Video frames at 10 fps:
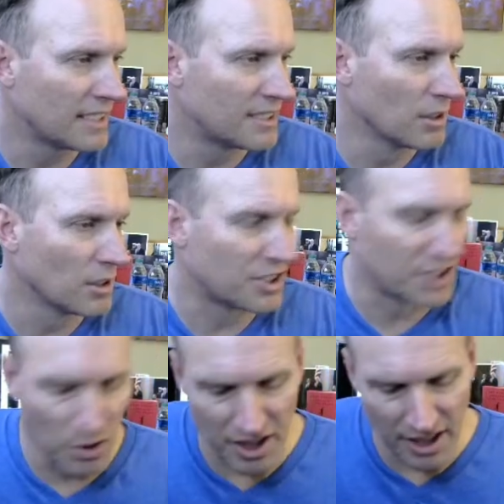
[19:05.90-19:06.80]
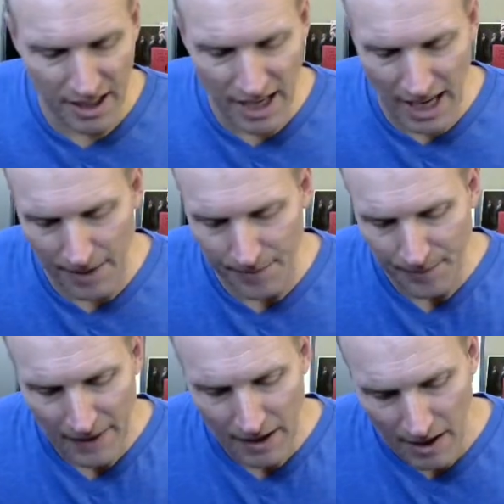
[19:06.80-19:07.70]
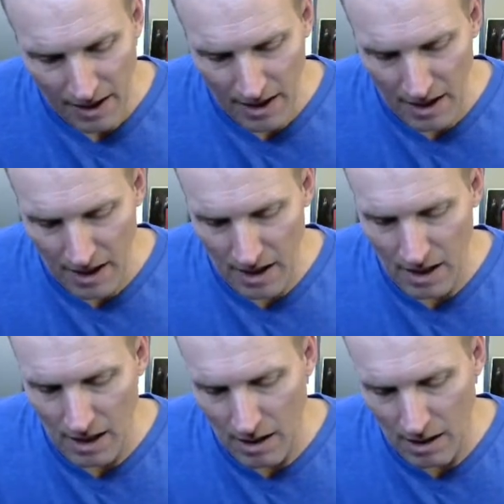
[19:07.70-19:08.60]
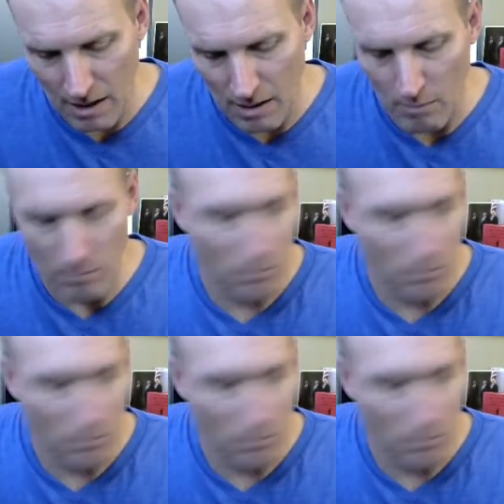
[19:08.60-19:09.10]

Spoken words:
do a little sushi today. Now